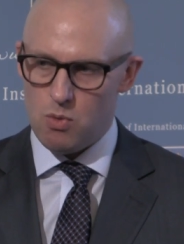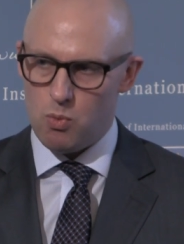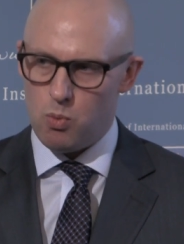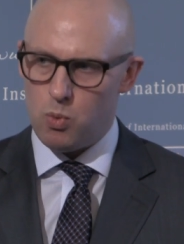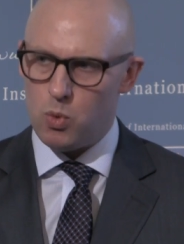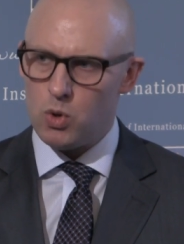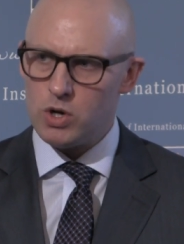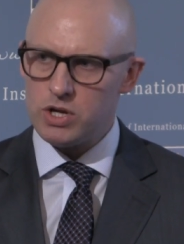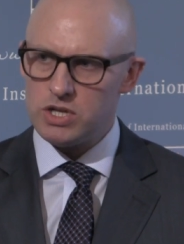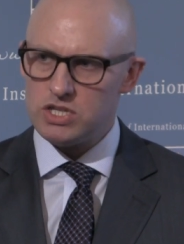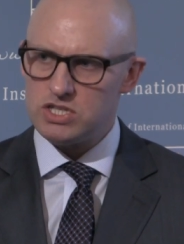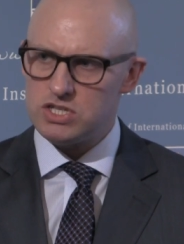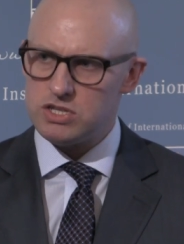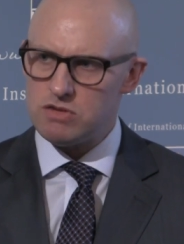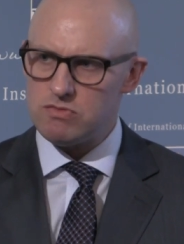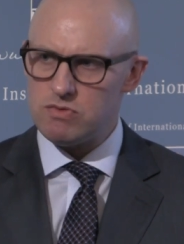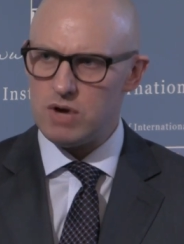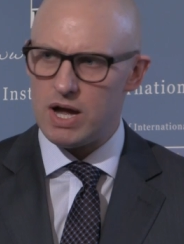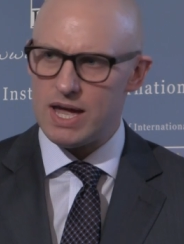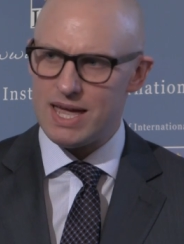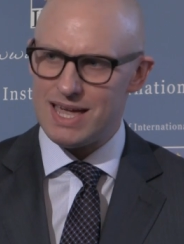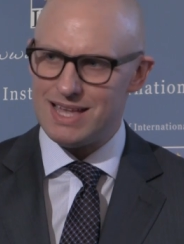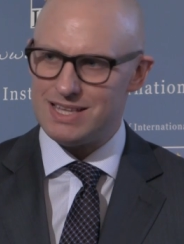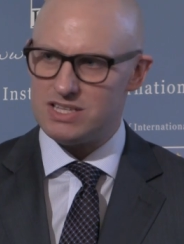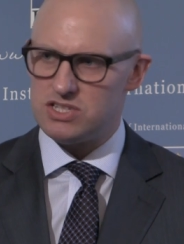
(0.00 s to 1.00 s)
what is the
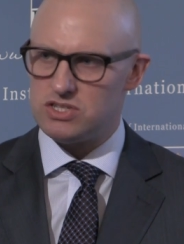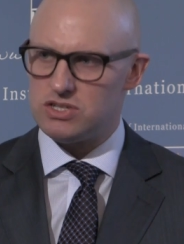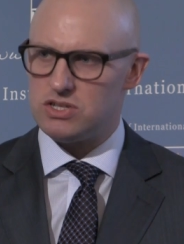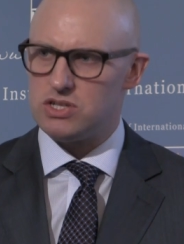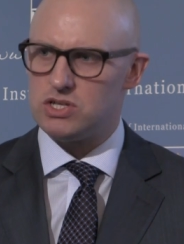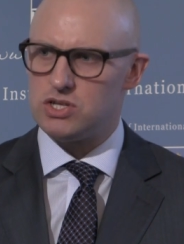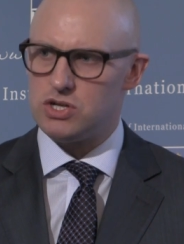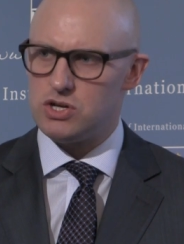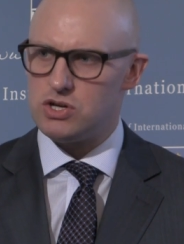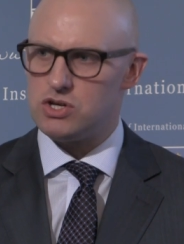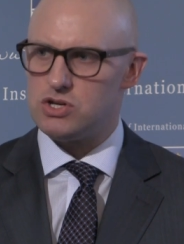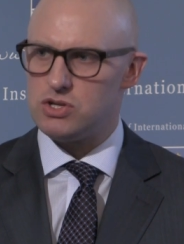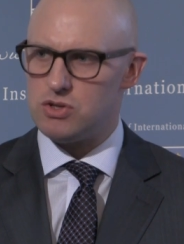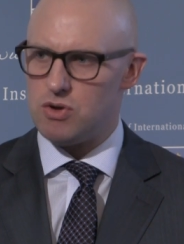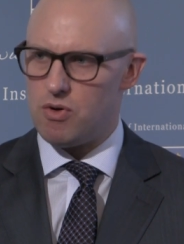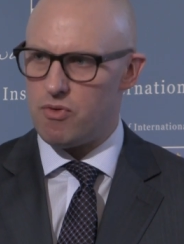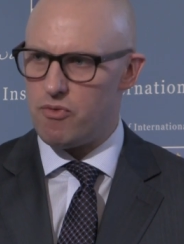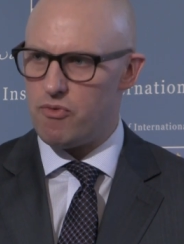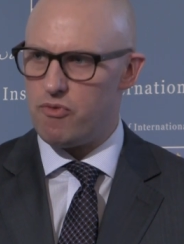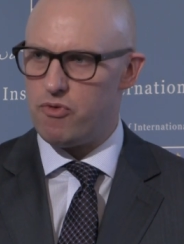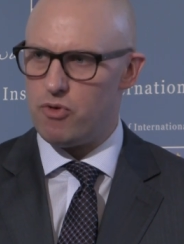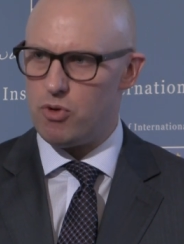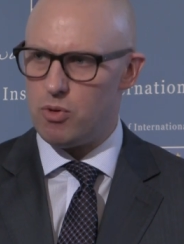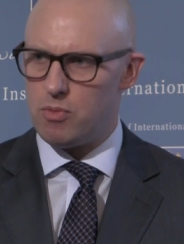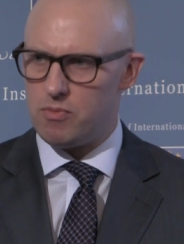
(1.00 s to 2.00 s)
right institutional
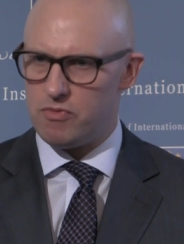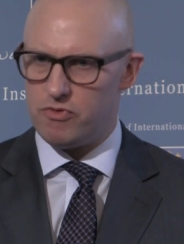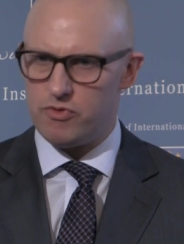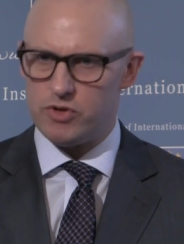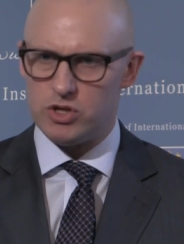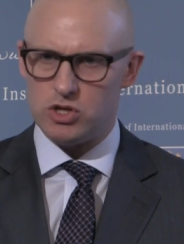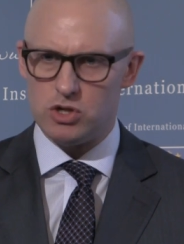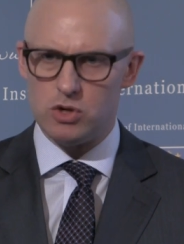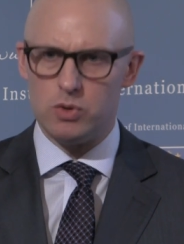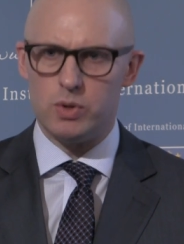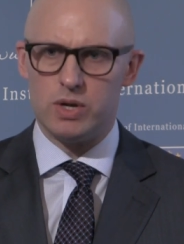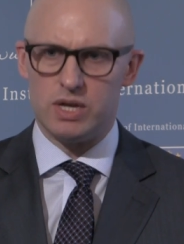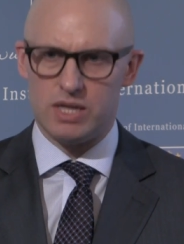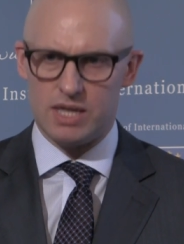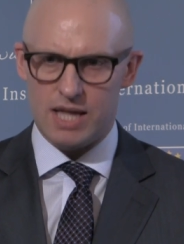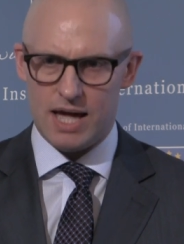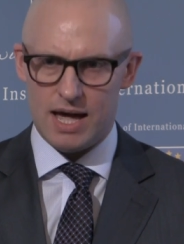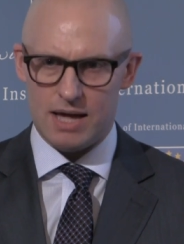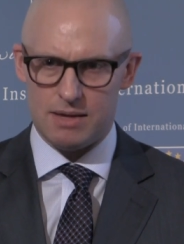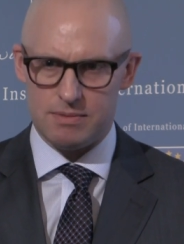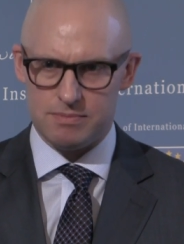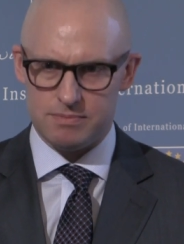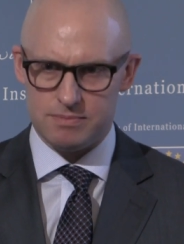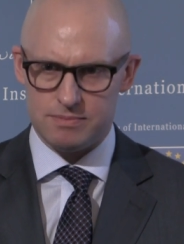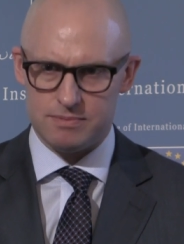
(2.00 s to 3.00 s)
form for doing
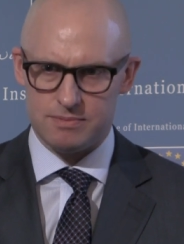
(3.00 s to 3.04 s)
that?